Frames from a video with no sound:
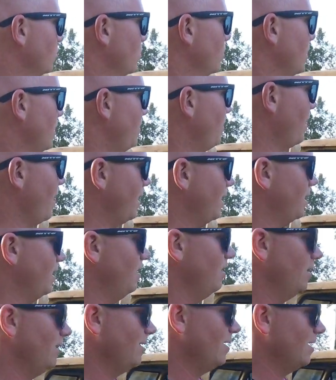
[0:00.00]
would I paint it?
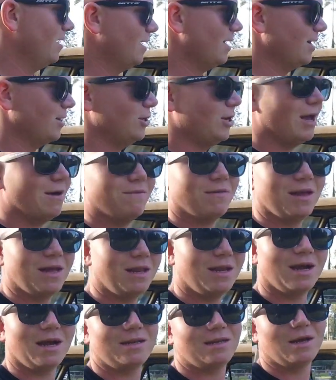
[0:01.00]
Do you have
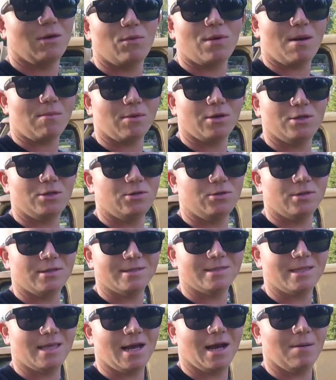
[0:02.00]
any idea what I'm going to do to
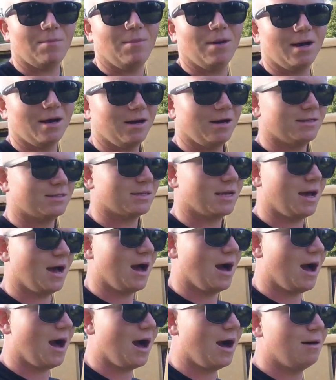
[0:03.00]
this thing? Because
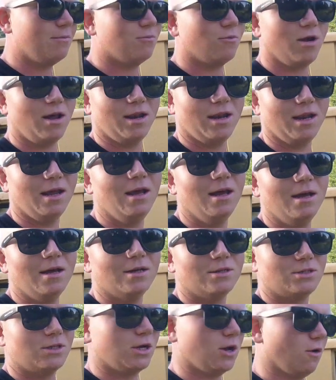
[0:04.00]
I'm ready
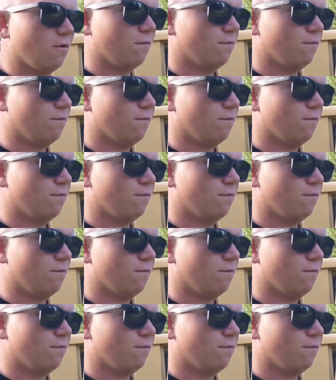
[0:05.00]
to go